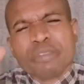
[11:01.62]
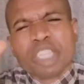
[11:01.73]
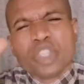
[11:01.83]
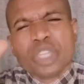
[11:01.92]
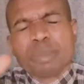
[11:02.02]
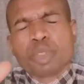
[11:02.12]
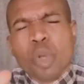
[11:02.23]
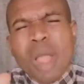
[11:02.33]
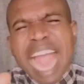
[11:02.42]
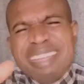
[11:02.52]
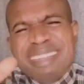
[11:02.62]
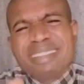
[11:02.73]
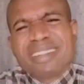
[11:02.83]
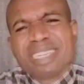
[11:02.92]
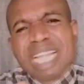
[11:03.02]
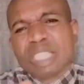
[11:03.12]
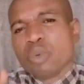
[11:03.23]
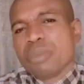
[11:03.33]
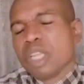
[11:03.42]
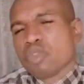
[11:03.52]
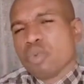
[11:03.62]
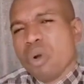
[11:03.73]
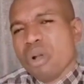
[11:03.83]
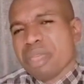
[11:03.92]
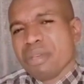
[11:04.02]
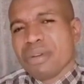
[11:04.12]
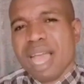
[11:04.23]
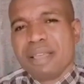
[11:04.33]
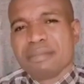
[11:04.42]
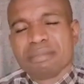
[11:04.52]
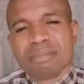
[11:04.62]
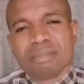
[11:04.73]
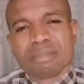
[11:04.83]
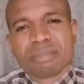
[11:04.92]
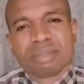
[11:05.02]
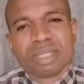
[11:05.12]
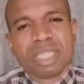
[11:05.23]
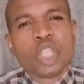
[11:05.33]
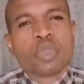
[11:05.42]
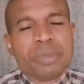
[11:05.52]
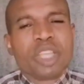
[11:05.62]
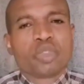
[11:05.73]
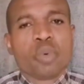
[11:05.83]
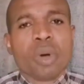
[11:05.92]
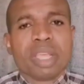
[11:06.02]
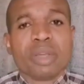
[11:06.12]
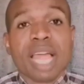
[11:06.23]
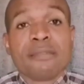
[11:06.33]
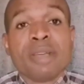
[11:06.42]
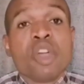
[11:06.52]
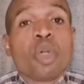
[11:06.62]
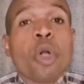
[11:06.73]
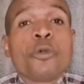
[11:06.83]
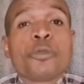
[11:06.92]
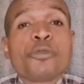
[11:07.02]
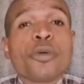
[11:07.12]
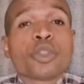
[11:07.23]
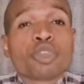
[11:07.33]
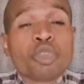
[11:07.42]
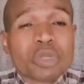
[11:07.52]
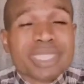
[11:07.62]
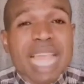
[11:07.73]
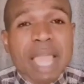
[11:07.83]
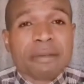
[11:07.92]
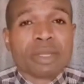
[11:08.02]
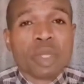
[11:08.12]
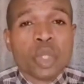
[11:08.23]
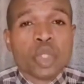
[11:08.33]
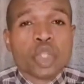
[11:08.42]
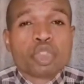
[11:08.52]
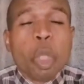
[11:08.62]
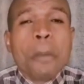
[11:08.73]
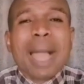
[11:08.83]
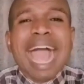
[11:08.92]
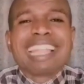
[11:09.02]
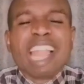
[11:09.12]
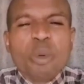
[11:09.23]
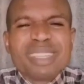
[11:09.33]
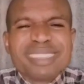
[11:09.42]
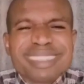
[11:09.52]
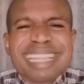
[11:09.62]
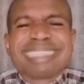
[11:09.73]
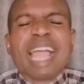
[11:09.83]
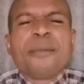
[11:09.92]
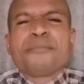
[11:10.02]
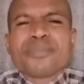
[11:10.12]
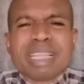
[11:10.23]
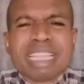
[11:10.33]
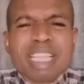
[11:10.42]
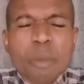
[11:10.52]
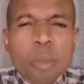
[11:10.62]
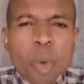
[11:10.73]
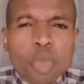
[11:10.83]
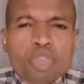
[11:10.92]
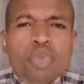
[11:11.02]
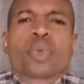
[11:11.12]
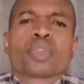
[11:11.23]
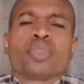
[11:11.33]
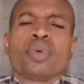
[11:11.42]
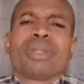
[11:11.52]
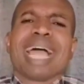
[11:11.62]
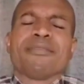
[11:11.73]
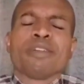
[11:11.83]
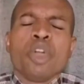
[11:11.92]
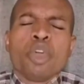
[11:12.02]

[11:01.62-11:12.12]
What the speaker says: of the scripture, I decree that it will begin to work in your life. It will begin to work in your life. Comfort yourself. Stop allowing Satan bringing more sorrow to your life.